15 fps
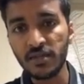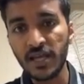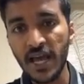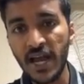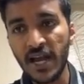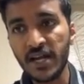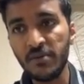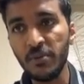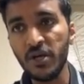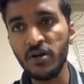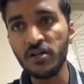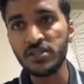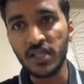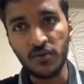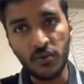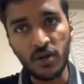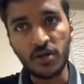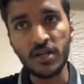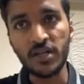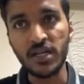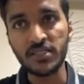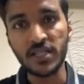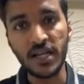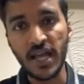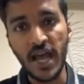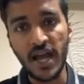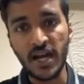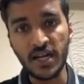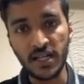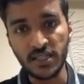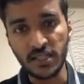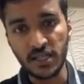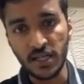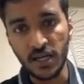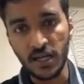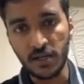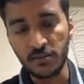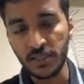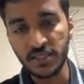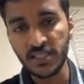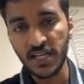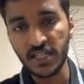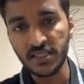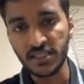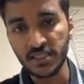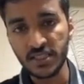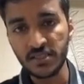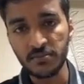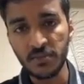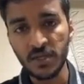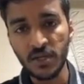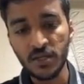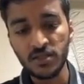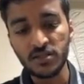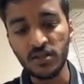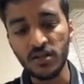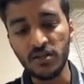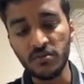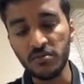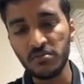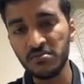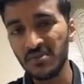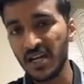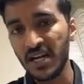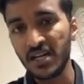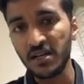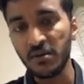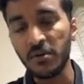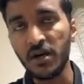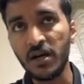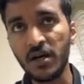CAD because I worked as a CAD design engineer. That